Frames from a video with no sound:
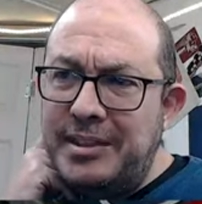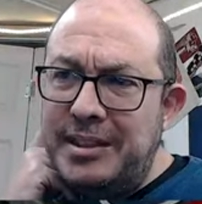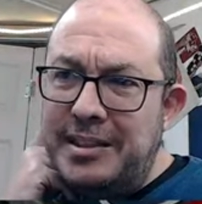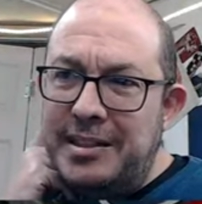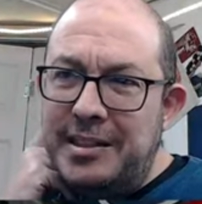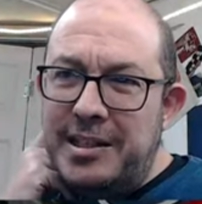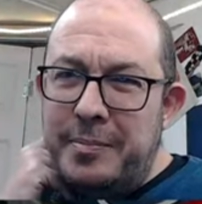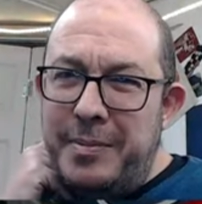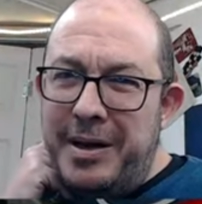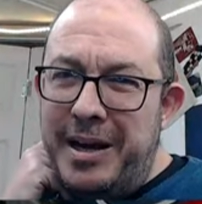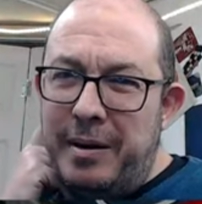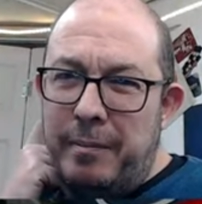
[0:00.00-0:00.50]

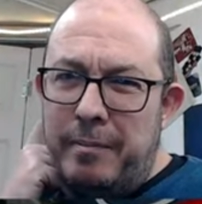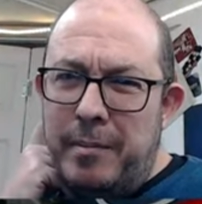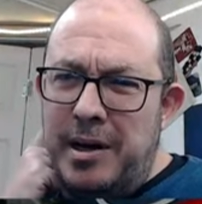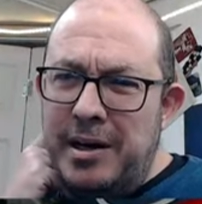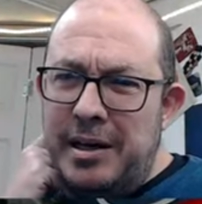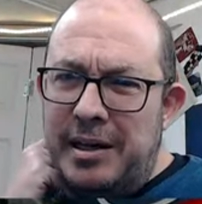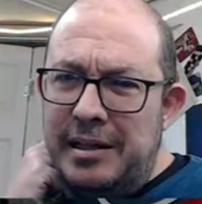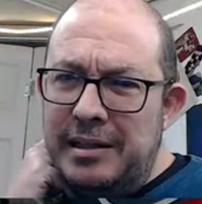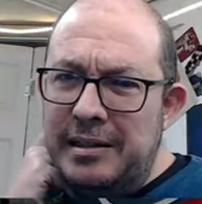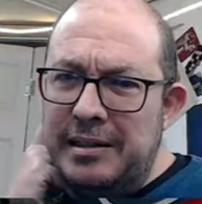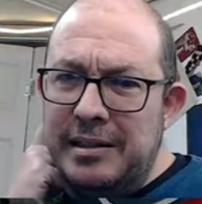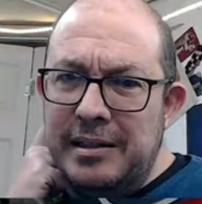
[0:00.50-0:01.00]
make money.
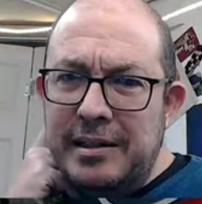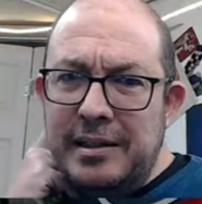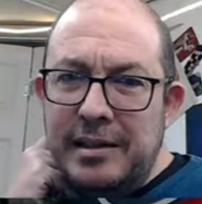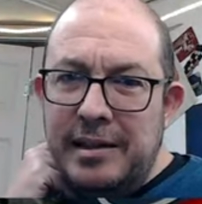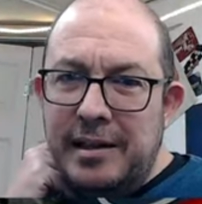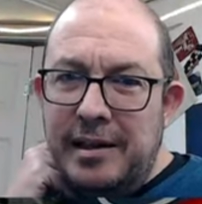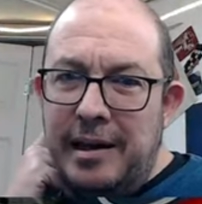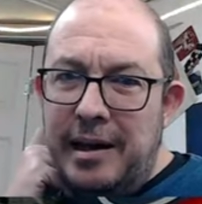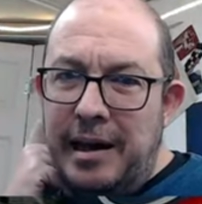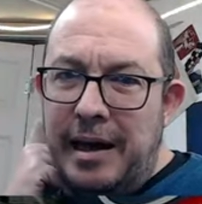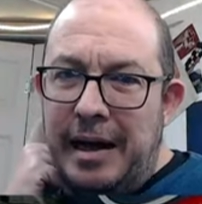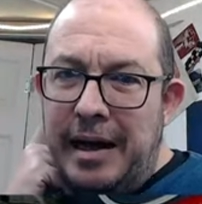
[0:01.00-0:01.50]

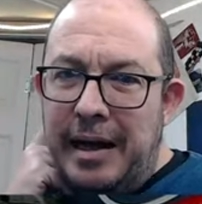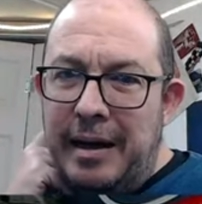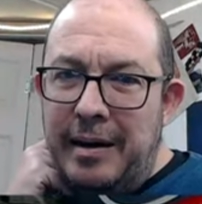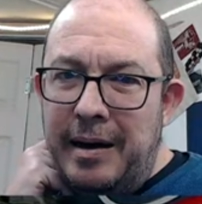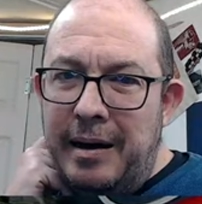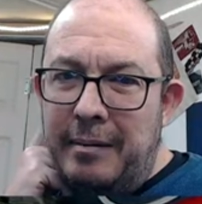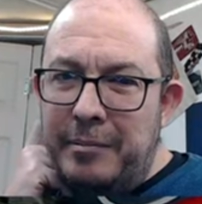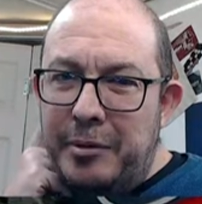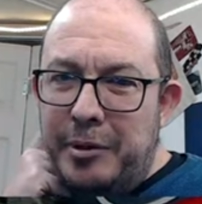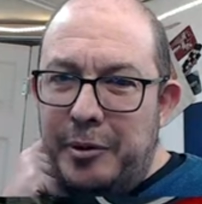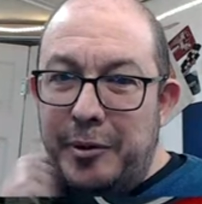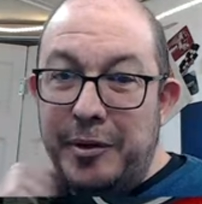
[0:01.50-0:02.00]

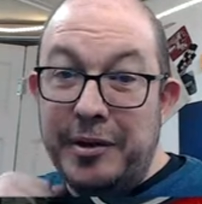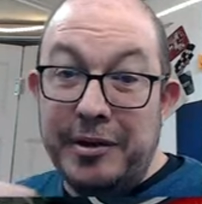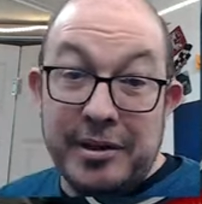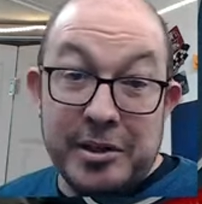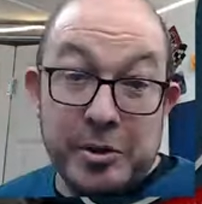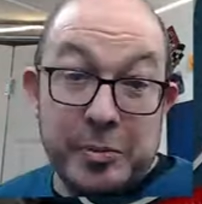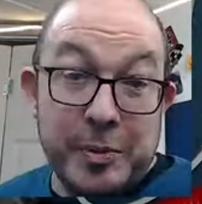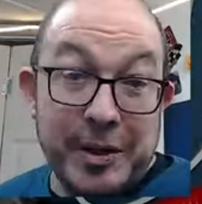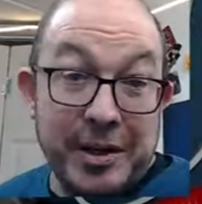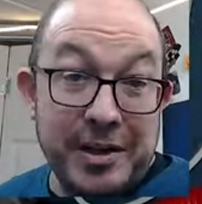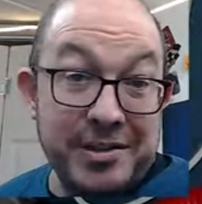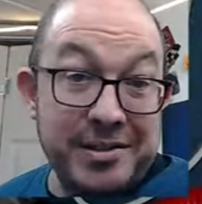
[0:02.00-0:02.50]
I'm doing this
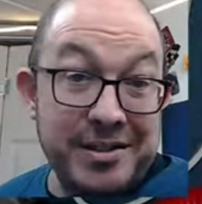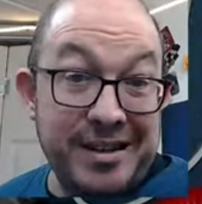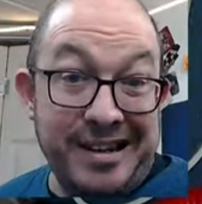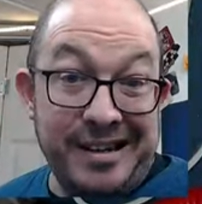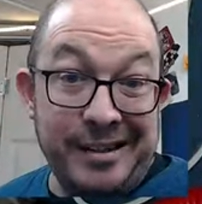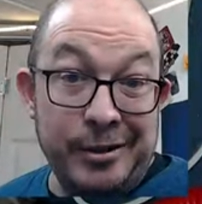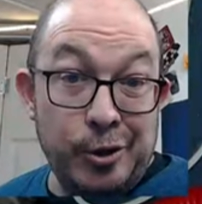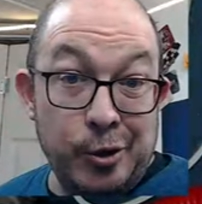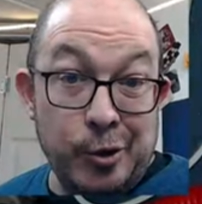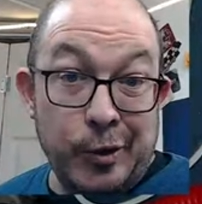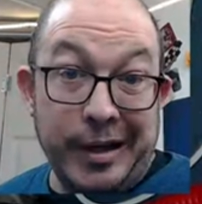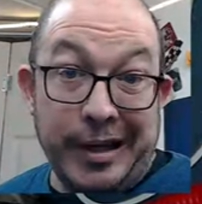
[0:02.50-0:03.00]
because I
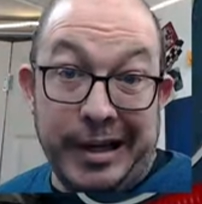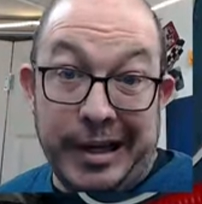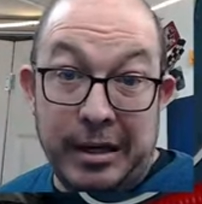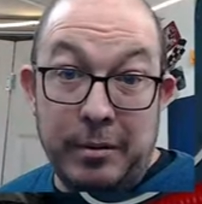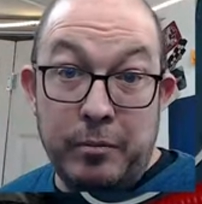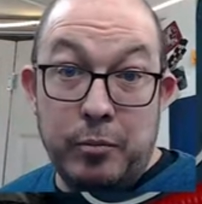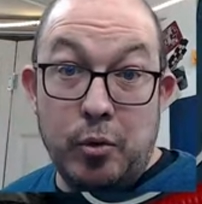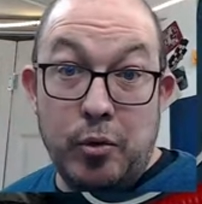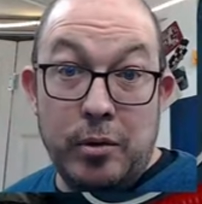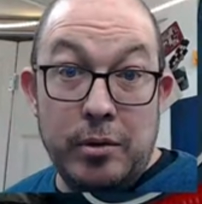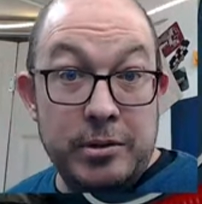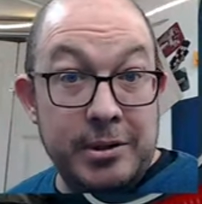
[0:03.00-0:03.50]
enjoy
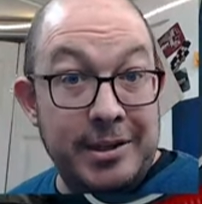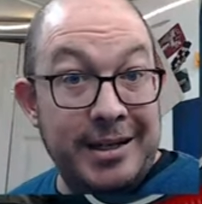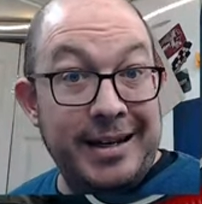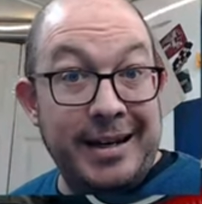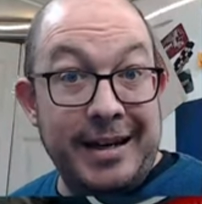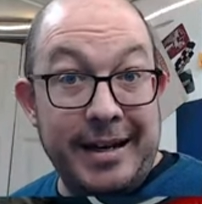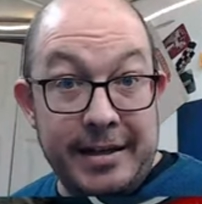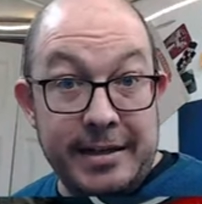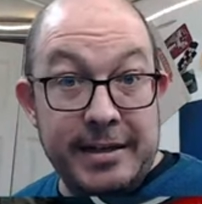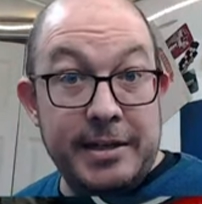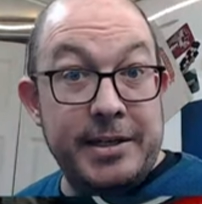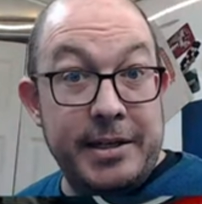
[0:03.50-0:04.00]
keyboards and I
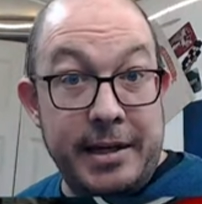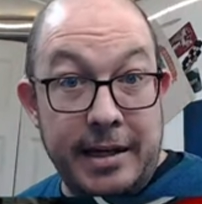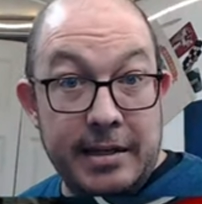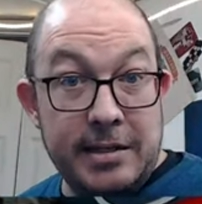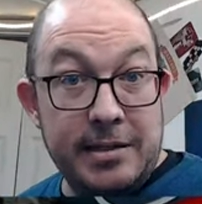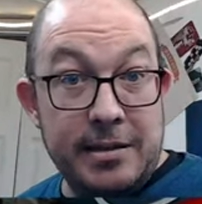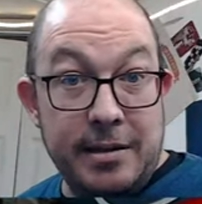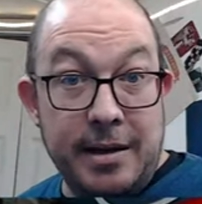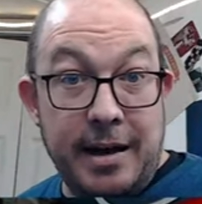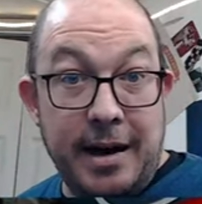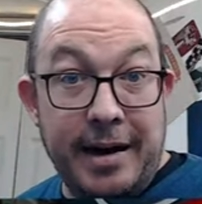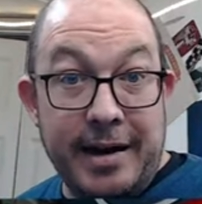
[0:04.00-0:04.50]
get to test
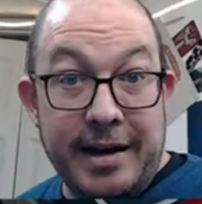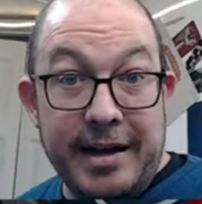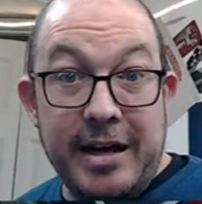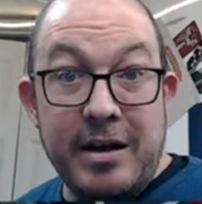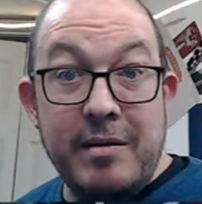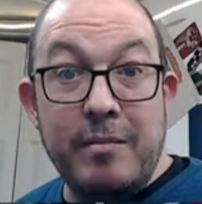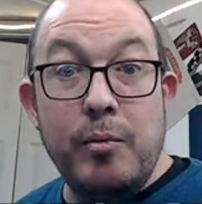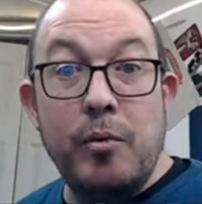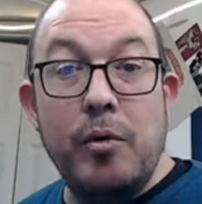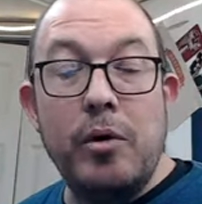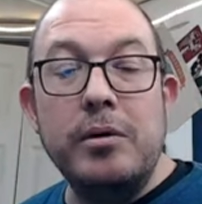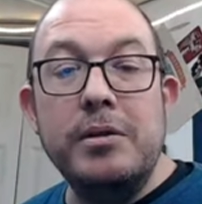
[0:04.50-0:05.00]
a lot of
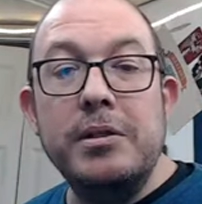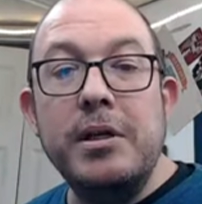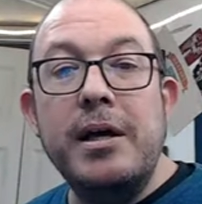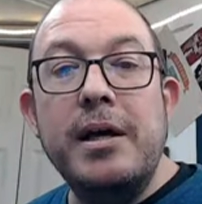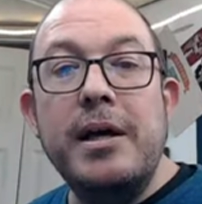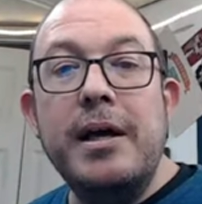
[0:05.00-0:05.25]
keyboards.